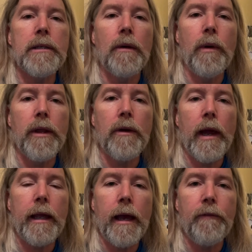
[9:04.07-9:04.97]
on whether
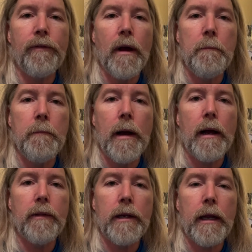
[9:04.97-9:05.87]
I get from
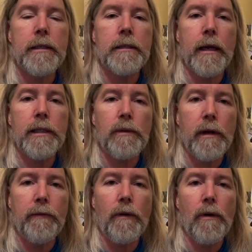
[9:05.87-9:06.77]
the United States, where
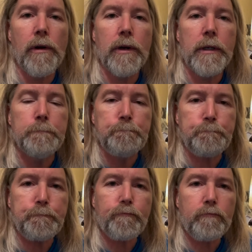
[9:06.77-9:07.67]
I've ordered
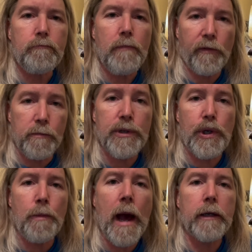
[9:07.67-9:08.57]
from
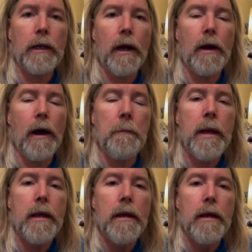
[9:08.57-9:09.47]
stewback.com,
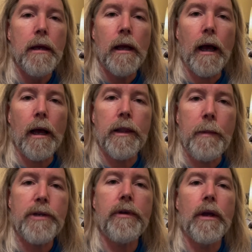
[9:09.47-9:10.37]
the
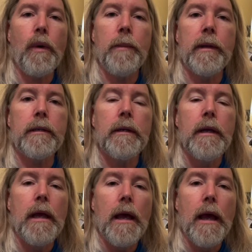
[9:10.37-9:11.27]
measuring equipment.
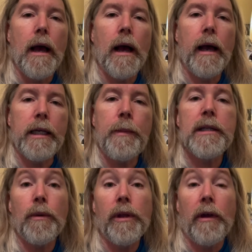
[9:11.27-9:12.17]
It
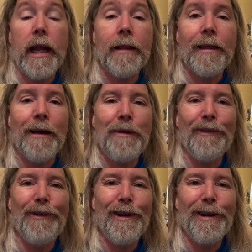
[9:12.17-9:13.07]
depends on whether I get that
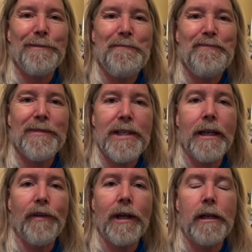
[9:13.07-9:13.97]
before,
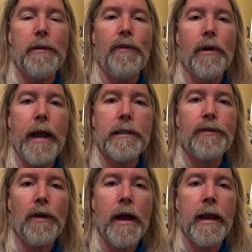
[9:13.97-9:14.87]
significantly before next
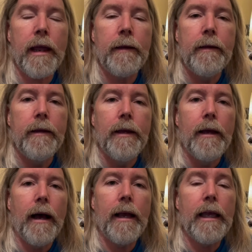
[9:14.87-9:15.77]
Friday.
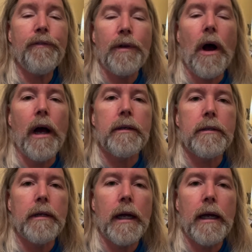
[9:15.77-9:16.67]
If not,
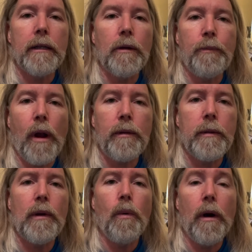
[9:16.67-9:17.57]
there'll probably
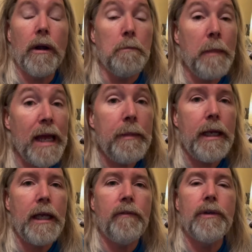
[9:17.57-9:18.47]
be a 1 or
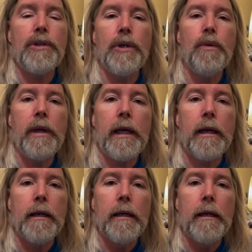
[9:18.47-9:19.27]
maybe even 2 week